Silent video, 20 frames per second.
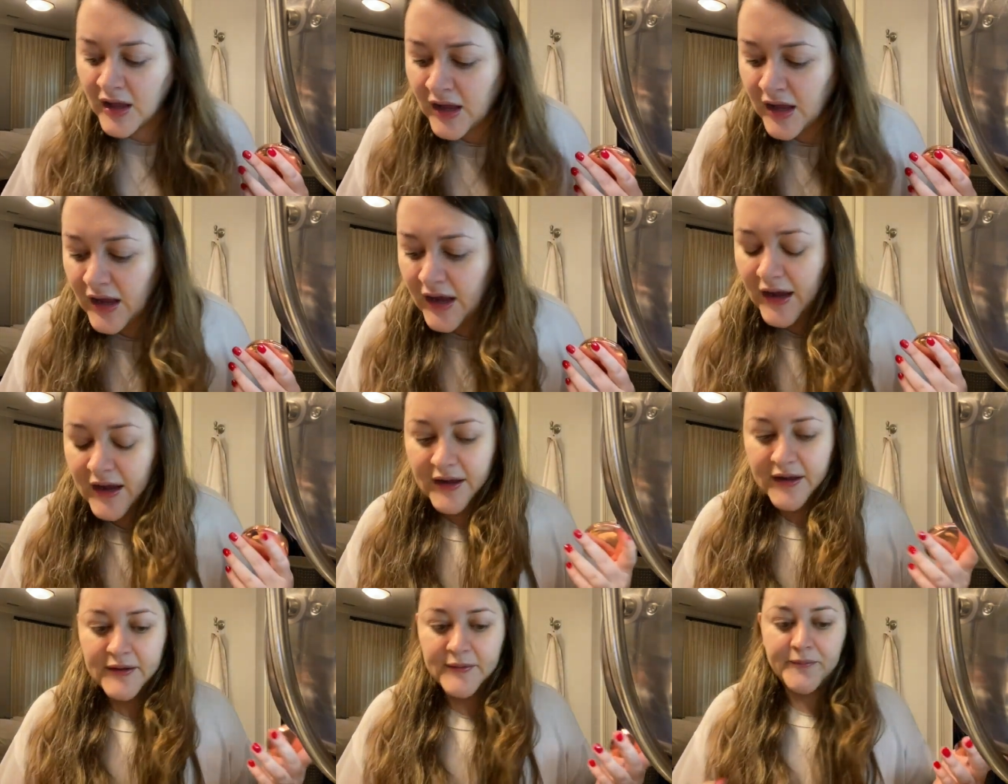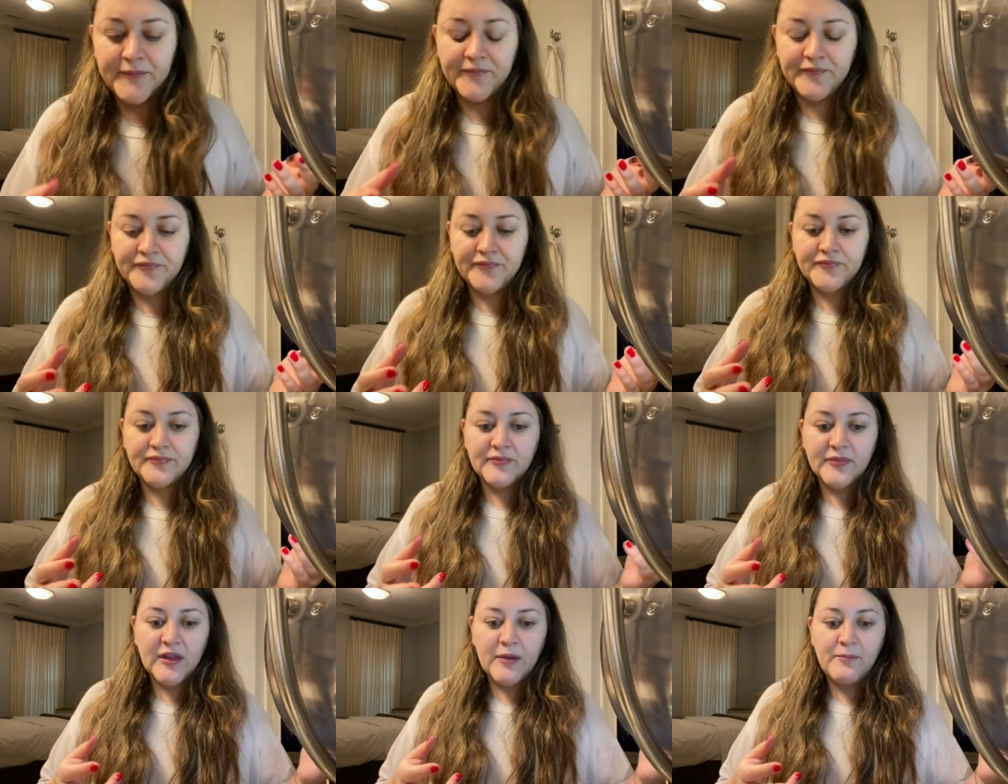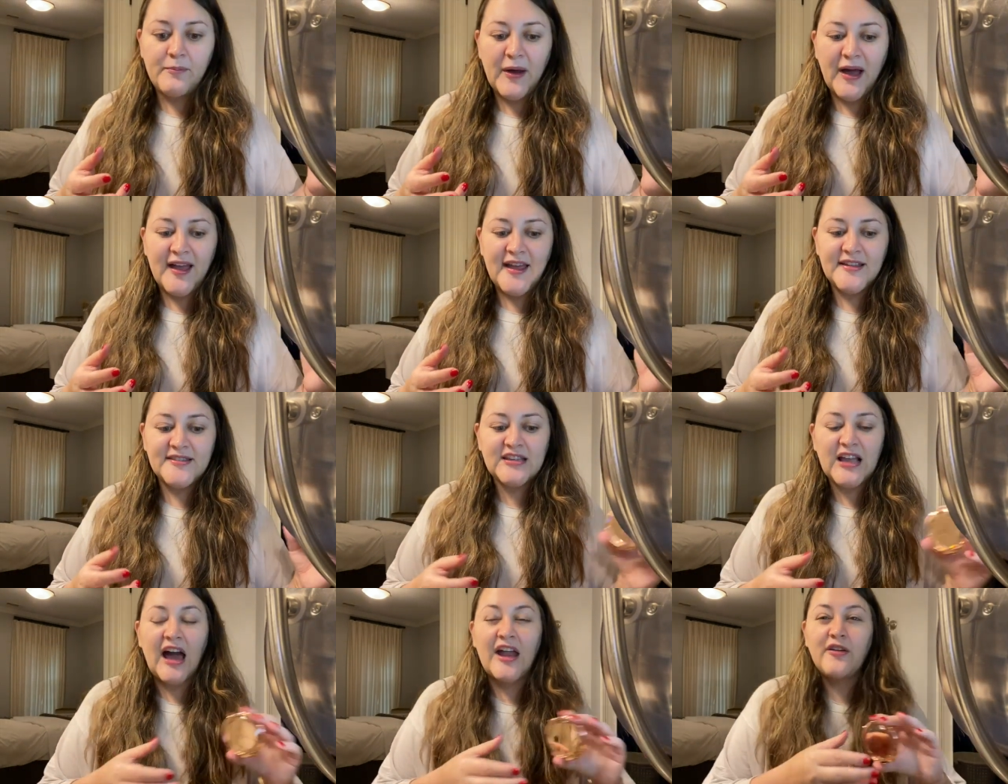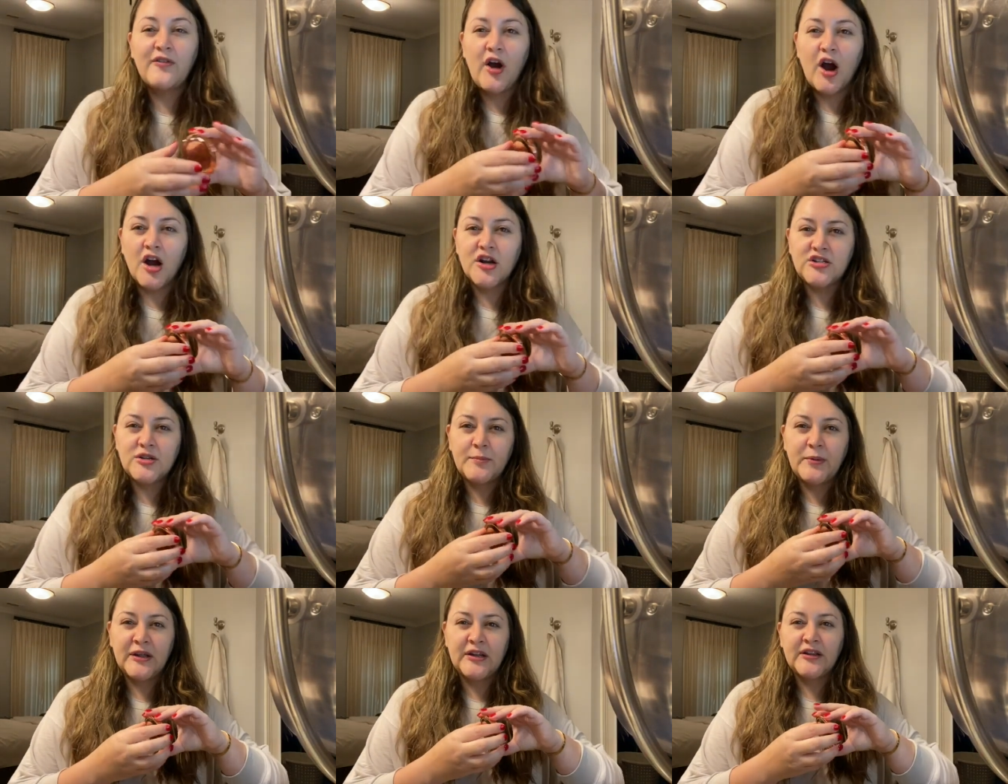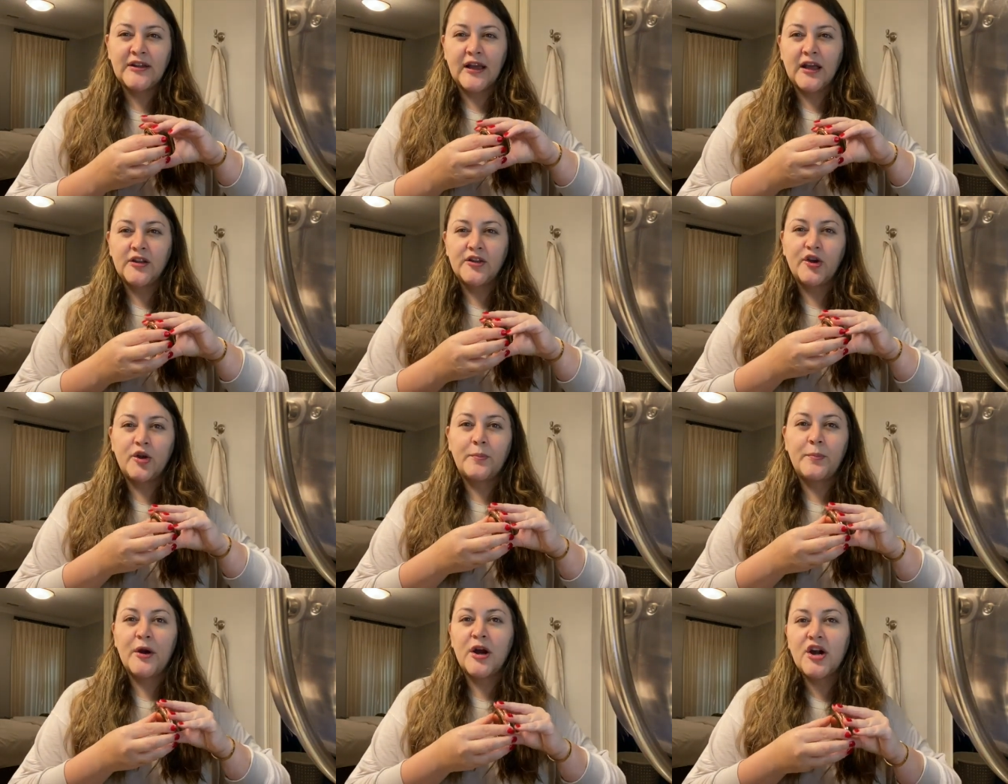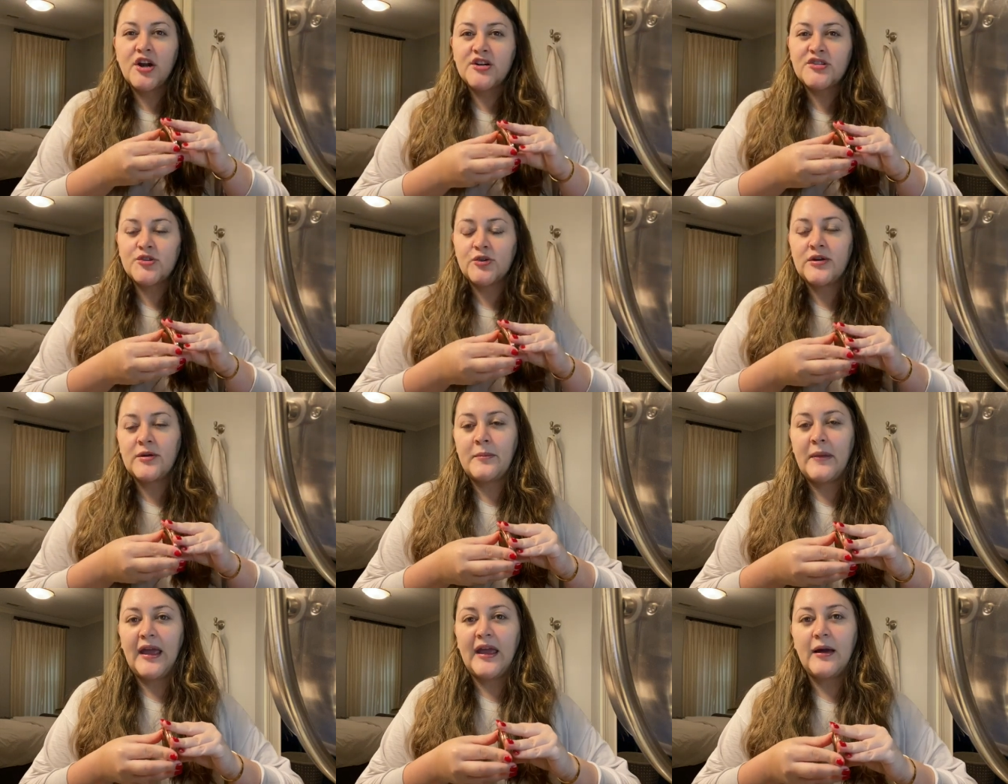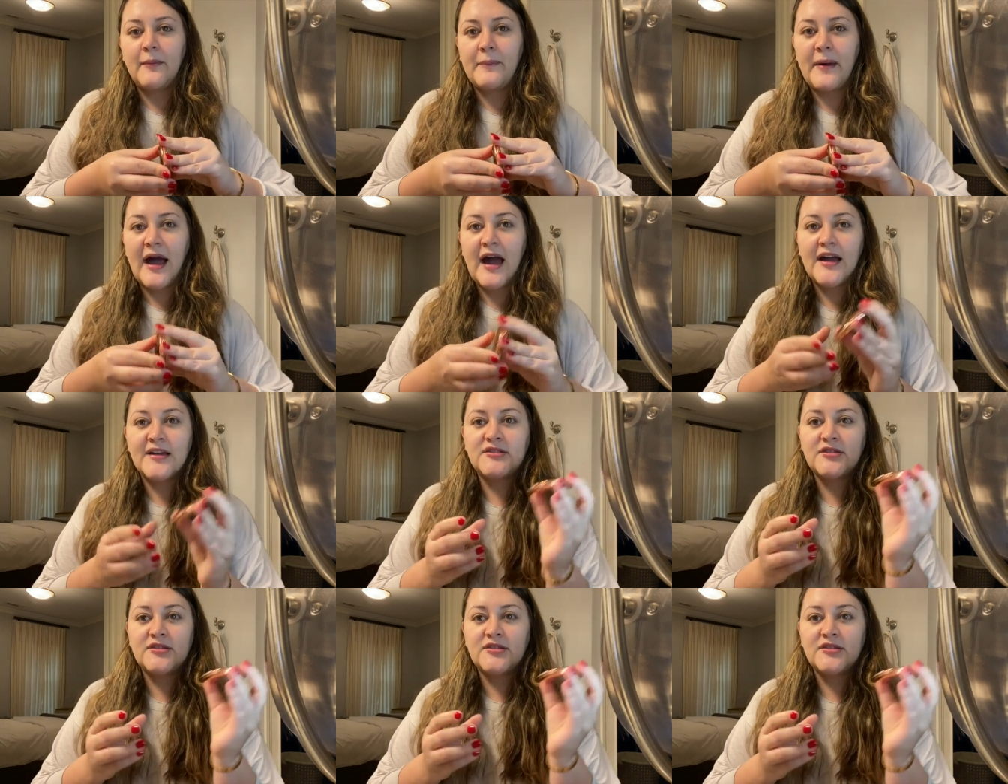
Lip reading: But it's kind of hard to put in like a little purse or in a makeup bag.